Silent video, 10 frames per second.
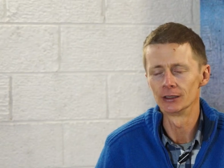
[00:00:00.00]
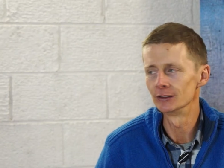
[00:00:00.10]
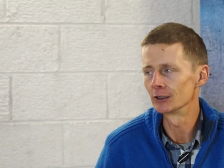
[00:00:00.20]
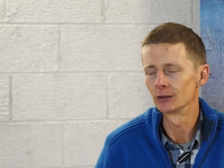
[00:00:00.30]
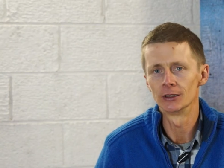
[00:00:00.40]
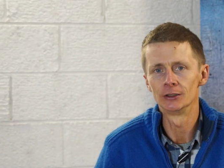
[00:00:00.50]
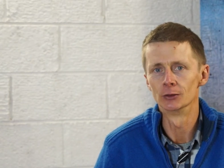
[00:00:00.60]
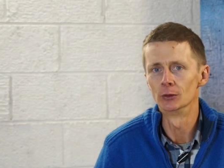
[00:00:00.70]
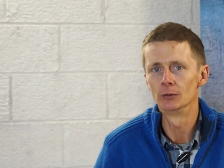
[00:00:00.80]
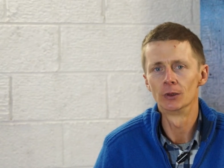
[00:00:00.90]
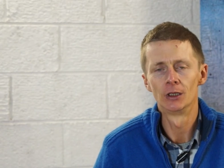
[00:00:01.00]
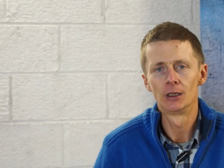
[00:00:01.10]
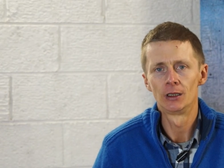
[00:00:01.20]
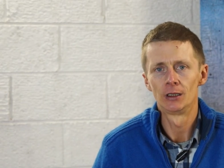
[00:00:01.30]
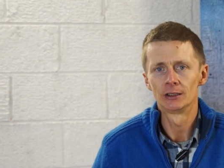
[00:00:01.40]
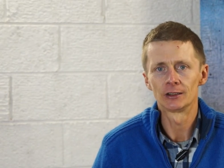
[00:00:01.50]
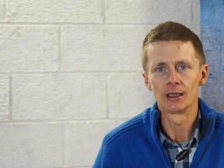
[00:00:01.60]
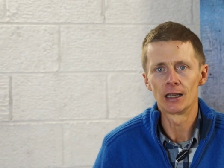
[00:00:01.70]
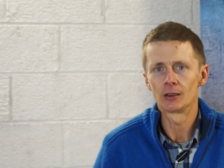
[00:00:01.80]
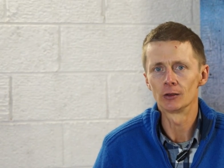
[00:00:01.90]
he's not going to let you
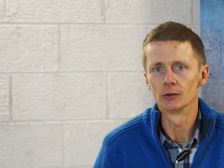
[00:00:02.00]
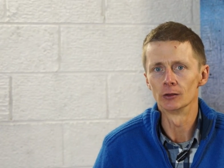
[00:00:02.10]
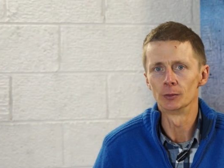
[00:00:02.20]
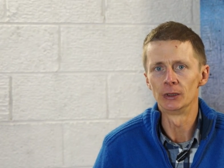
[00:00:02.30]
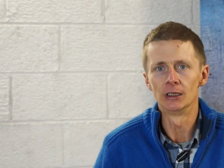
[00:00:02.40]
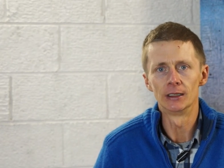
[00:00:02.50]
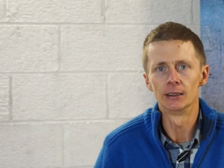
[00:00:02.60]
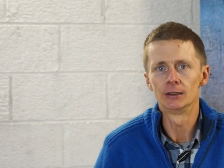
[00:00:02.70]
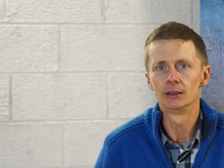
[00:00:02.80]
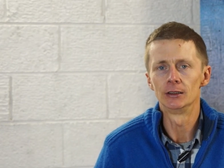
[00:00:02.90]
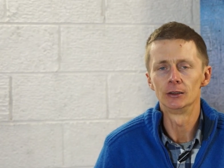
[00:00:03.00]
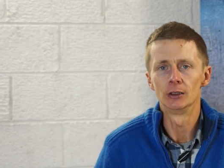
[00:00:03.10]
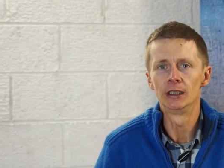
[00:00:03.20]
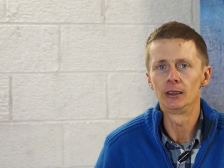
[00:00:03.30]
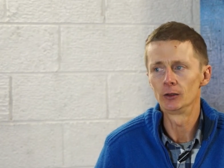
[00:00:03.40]
slack or be lazy. He,